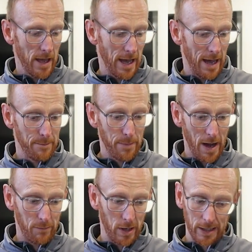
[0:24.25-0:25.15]

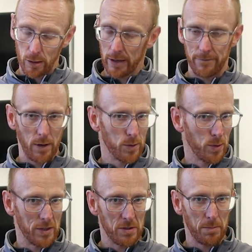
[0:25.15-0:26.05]
But I'm really looking forward
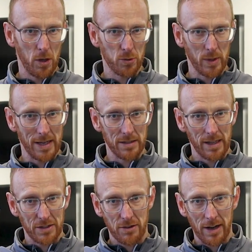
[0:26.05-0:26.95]
to hitting some balls with these.
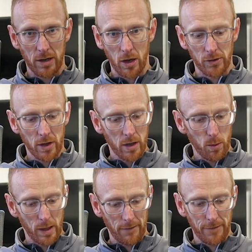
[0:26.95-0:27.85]
Let's crack on.
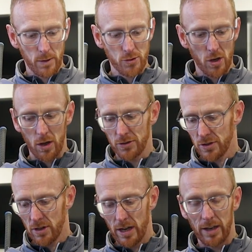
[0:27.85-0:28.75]
We'll have a few
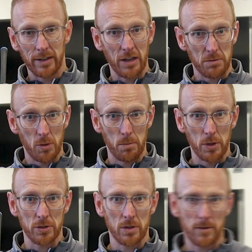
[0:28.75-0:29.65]
shots and get some numbers.